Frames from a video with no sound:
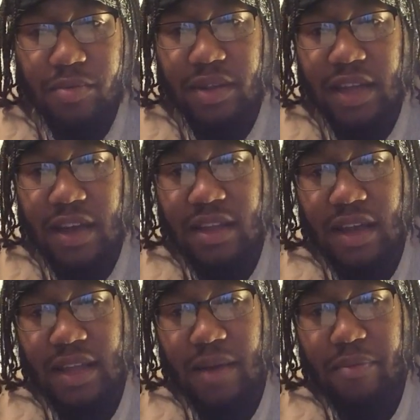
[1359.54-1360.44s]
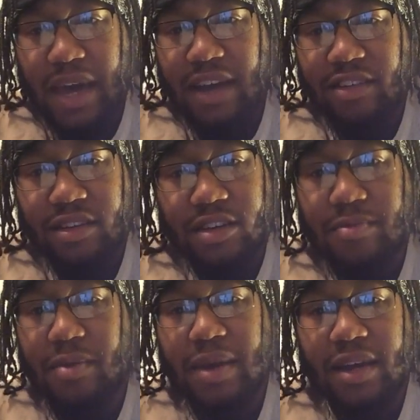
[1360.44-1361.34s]
But they package it
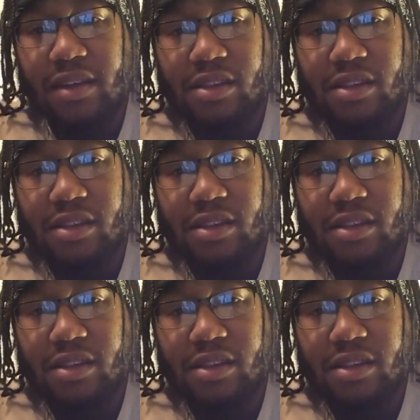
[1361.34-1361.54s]
up and make it